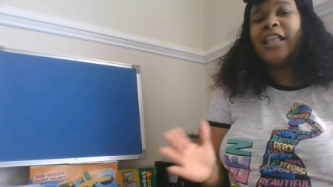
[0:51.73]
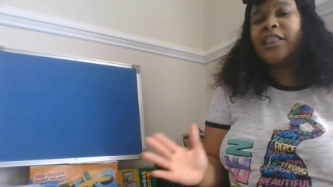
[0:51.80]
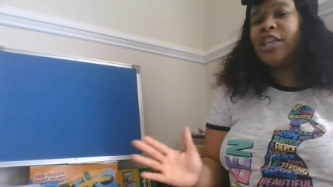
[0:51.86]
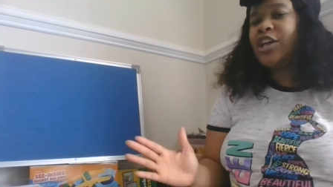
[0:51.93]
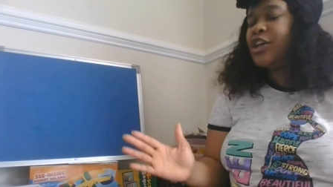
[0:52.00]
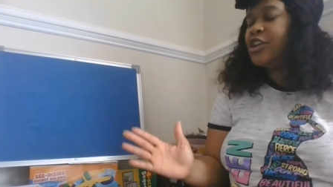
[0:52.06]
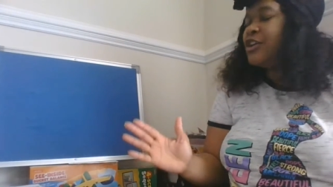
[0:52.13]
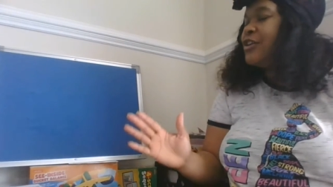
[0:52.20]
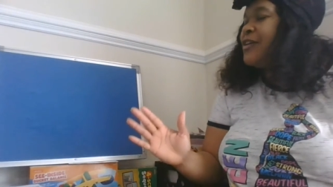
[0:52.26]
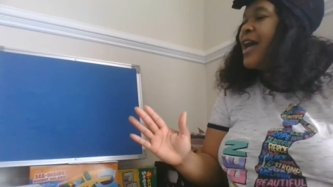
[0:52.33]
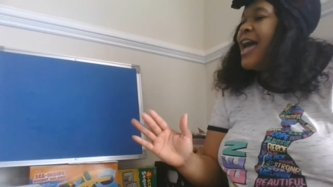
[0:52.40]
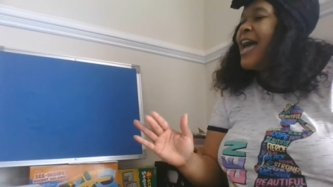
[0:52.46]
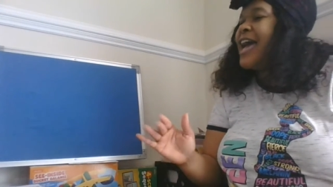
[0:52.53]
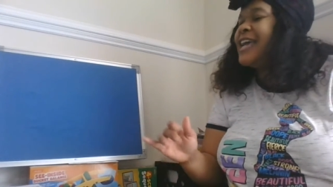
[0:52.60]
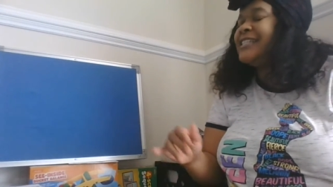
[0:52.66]
Little
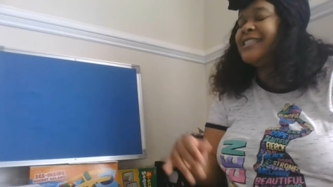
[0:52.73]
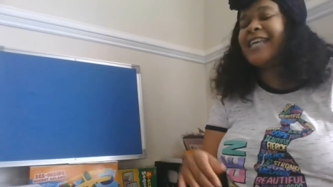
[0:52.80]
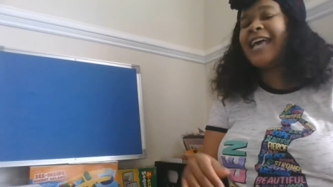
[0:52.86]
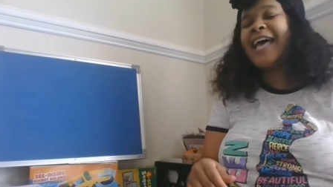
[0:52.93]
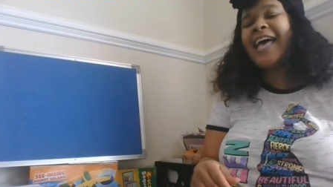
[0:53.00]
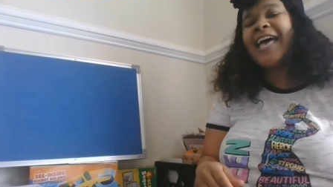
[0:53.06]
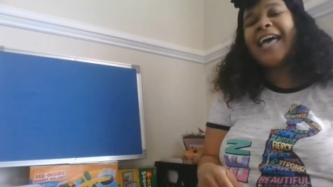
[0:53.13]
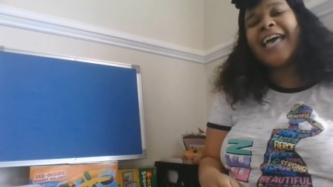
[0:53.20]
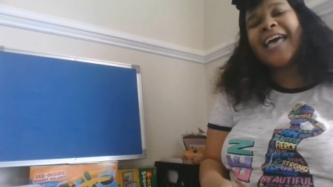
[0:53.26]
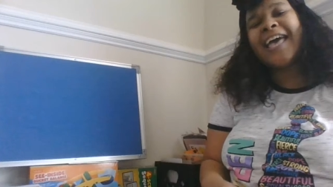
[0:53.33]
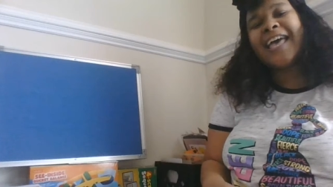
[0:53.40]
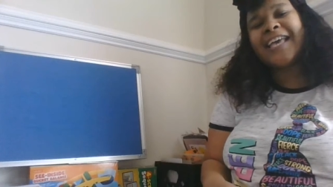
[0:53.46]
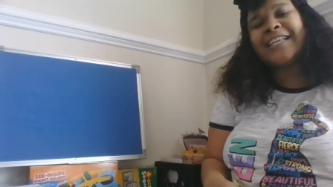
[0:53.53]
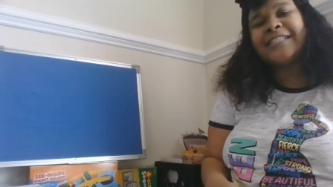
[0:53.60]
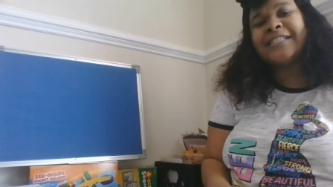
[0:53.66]

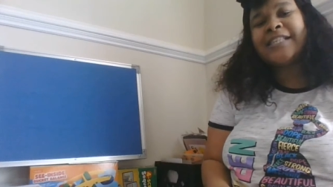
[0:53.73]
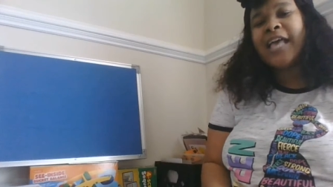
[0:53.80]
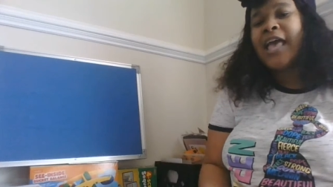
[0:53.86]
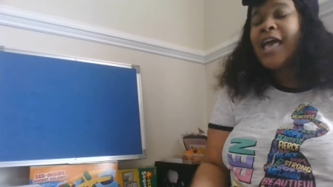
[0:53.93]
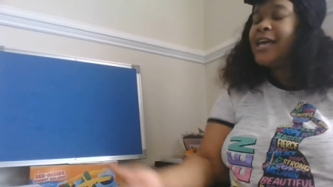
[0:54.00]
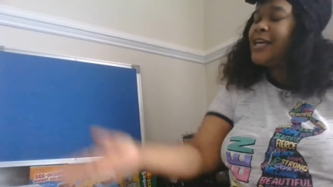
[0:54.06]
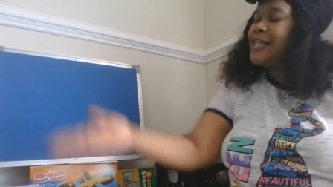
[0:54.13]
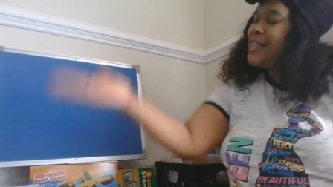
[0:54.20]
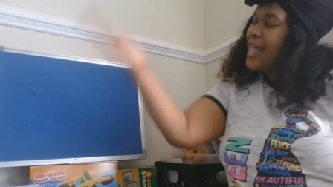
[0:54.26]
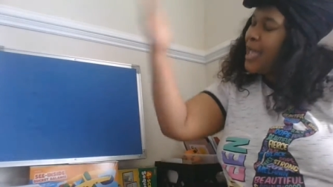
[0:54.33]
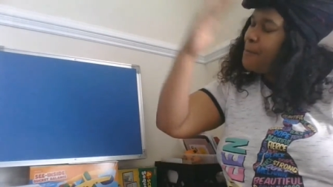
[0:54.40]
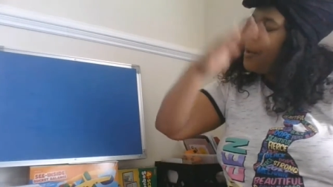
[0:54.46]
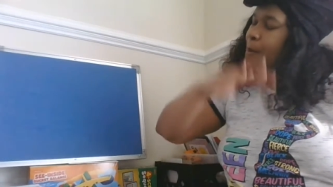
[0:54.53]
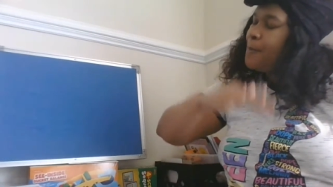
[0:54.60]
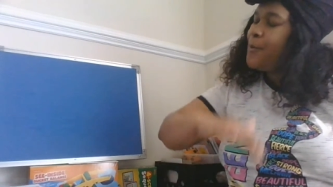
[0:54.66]
Einsteins,
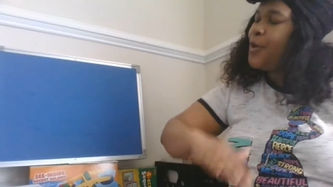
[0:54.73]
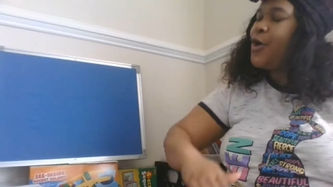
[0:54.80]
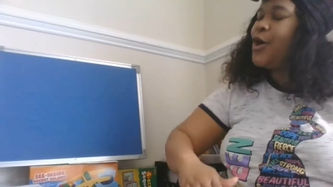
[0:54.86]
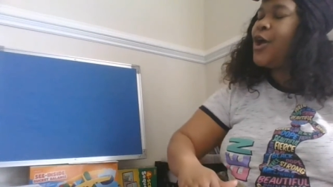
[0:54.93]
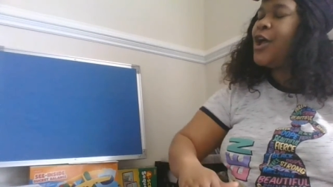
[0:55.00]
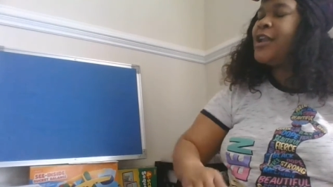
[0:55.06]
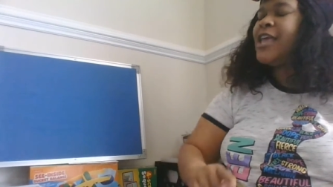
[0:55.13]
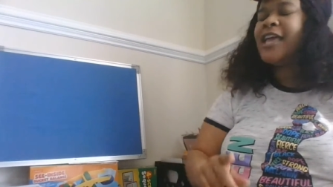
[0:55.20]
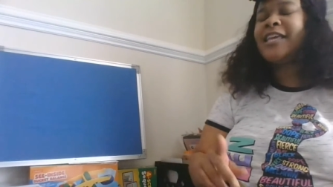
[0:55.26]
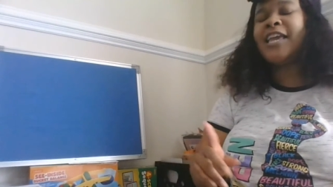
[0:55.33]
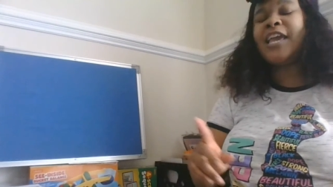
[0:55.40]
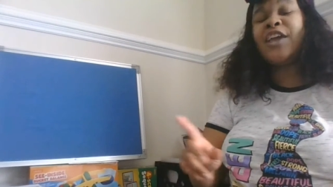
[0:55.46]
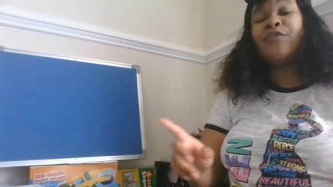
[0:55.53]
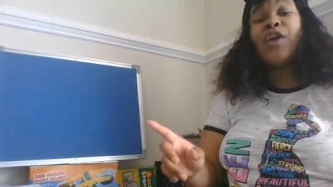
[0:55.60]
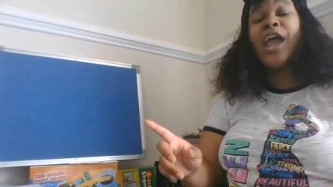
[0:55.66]
climb aboard,
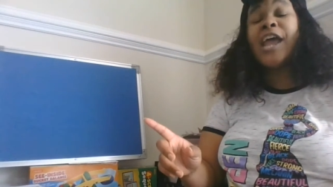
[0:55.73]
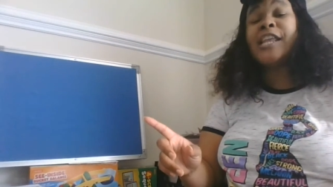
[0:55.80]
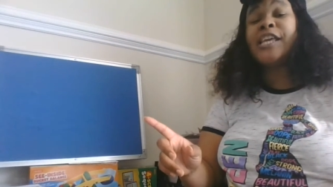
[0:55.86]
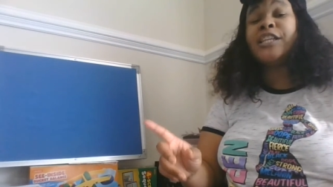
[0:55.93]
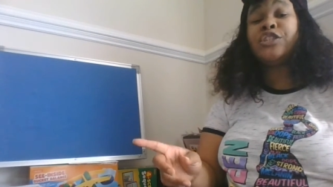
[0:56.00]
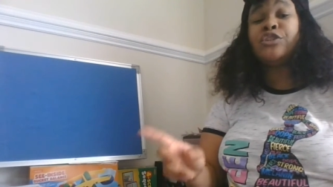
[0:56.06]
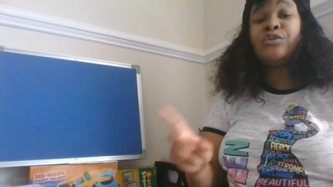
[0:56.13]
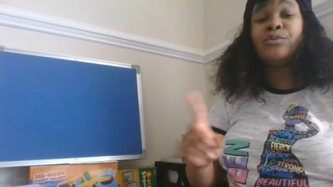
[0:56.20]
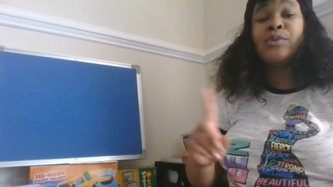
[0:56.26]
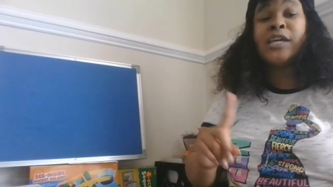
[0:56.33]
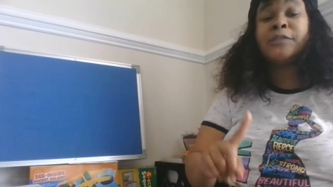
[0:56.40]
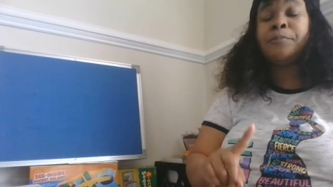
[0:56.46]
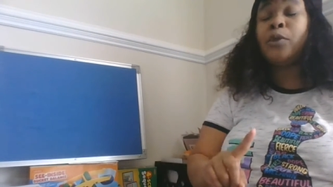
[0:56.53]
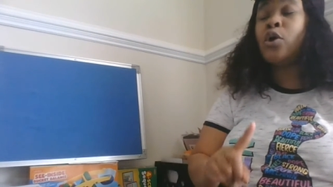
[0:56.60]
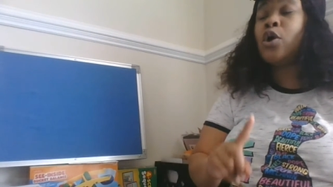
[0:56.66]
get ready to
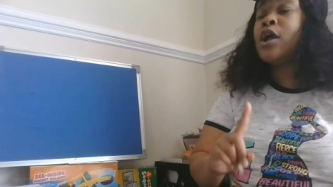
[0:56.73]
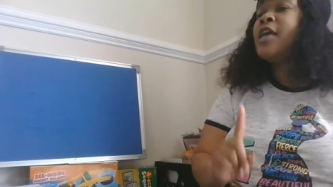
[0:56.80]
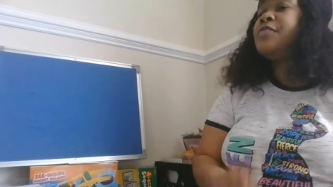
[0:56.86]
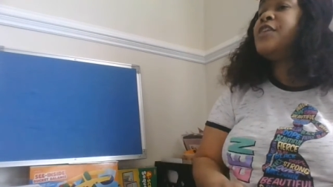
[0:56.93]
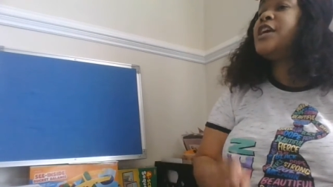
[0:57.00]
explore.